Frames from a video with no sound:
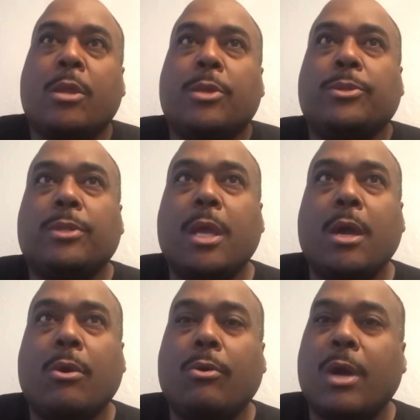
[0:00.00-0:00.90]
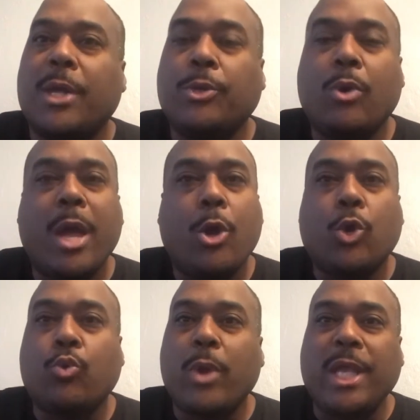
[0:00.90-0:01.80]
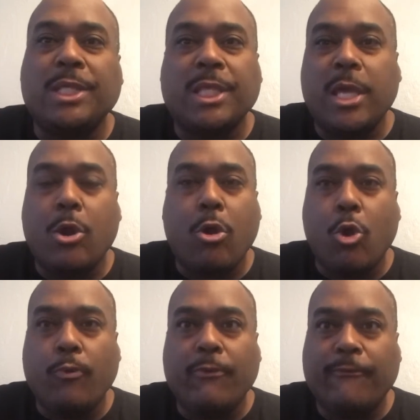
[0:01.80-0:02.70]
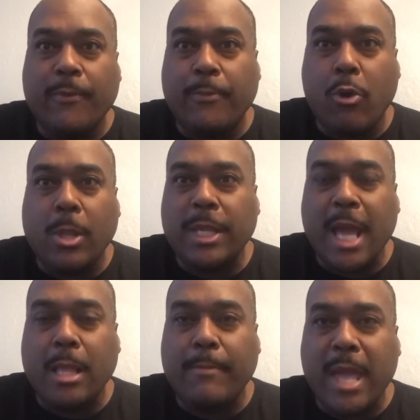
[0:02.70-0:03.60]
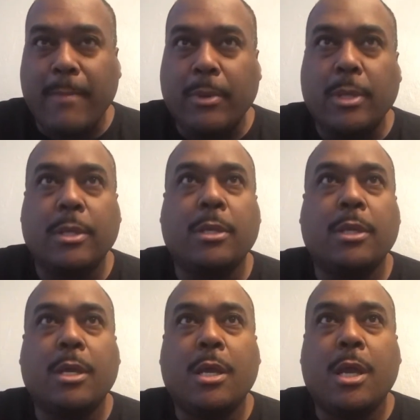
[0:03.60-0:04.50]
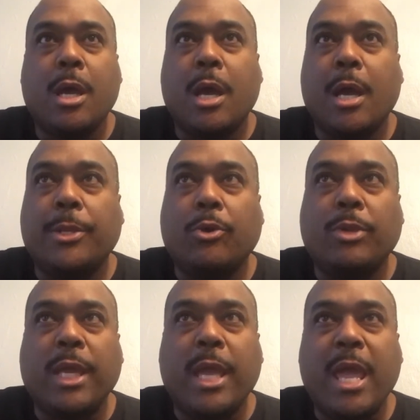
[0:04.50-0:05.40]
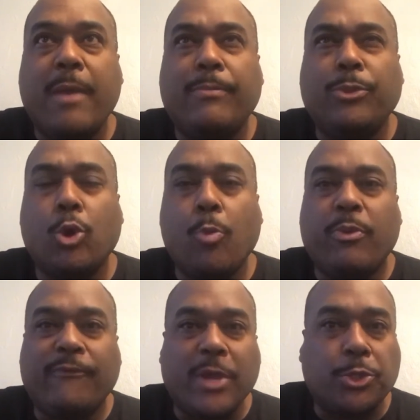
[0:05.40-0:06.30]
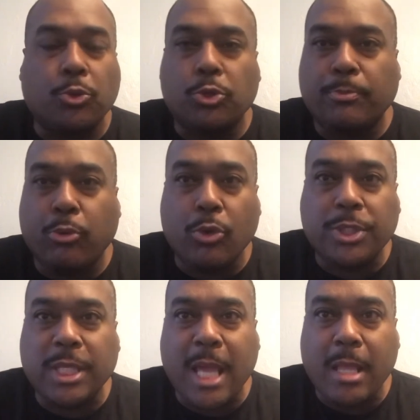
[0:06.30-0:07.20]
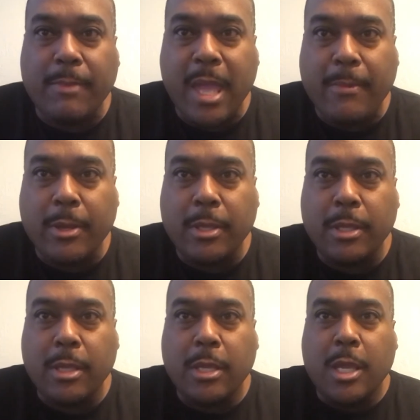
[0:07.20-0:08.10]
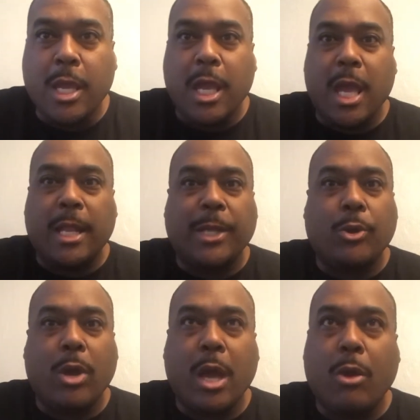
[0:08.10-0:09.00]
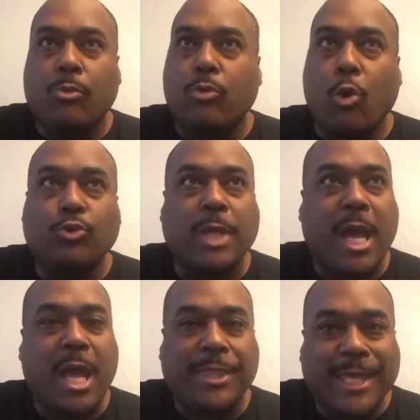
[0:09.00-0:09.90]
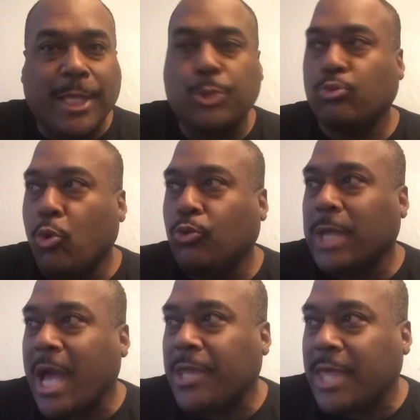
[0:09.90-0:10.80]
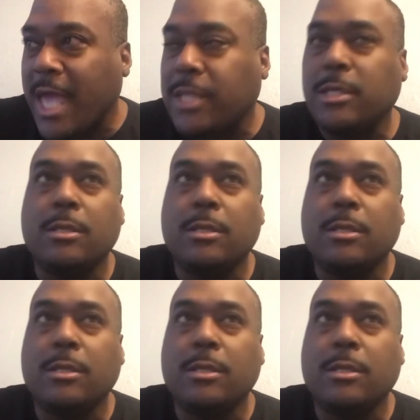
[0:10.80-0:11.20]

Now, I know how crazy they are over football in Alabama. I know they have no professional sports in Alabama. And I know how Roll Tide this, Roll Tide that